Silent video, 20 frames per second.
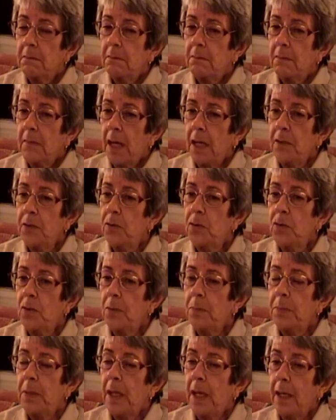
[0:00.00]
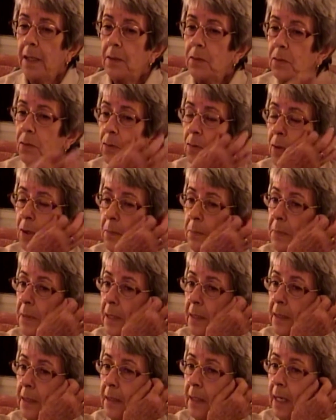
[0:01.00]
I grew up
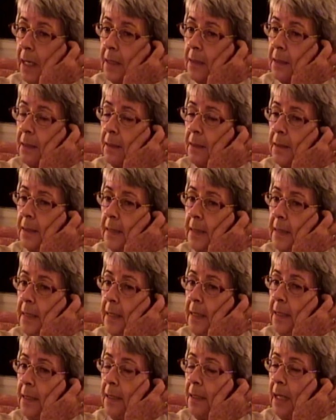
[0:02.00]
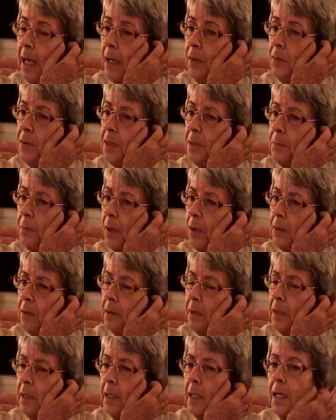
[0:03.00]
like that until I was about
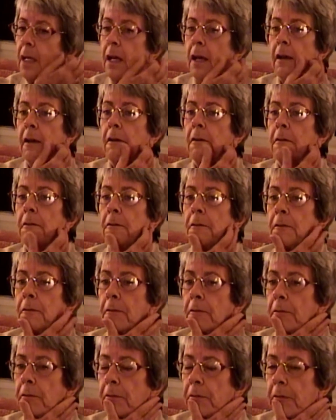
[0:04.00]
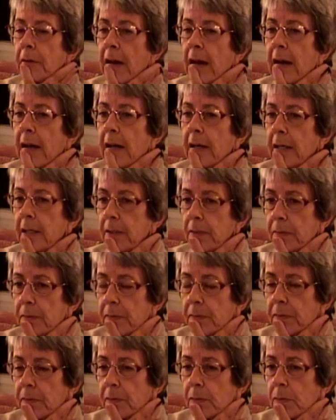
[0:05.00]
5,
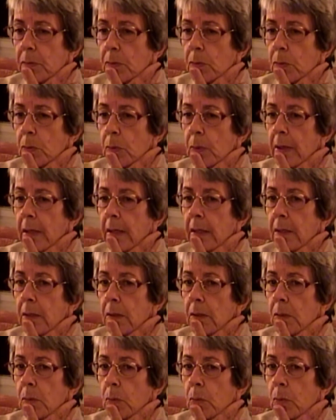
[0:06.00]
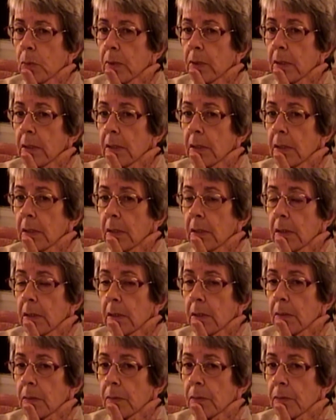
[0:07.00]
when we
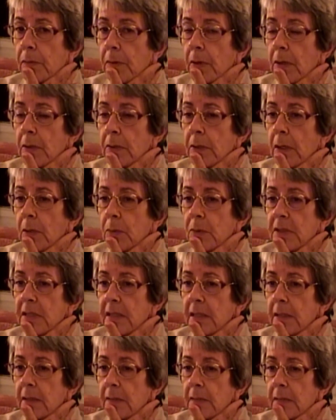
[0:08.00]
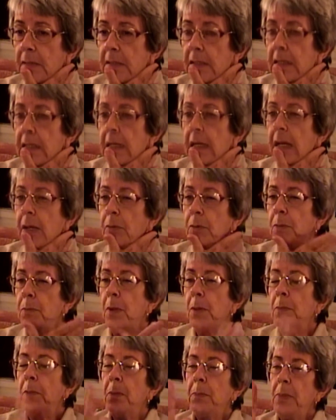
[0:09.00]
found ourselves. I
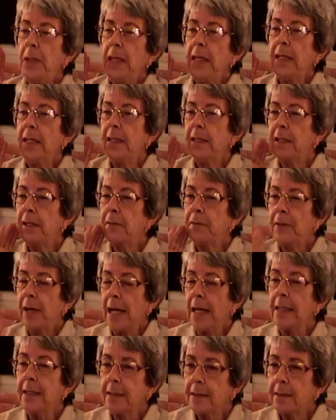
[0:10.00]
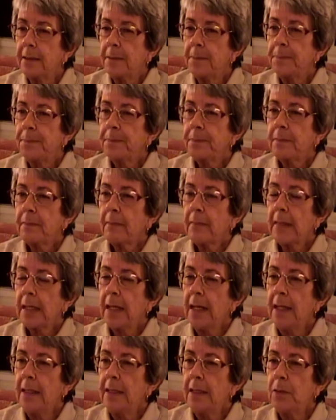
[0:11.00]
remember being in Havana,
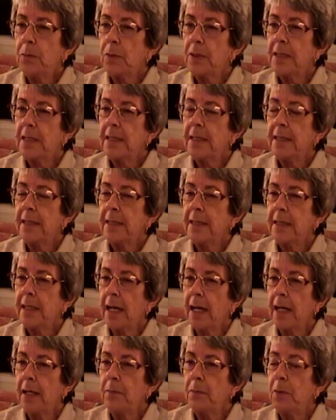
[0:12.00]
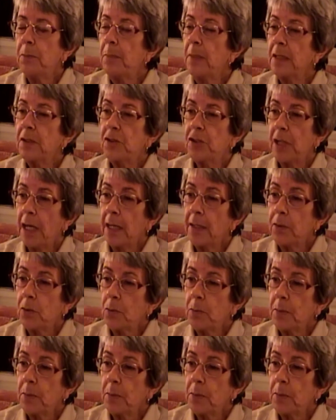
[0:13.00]
and it was at the time of Machado.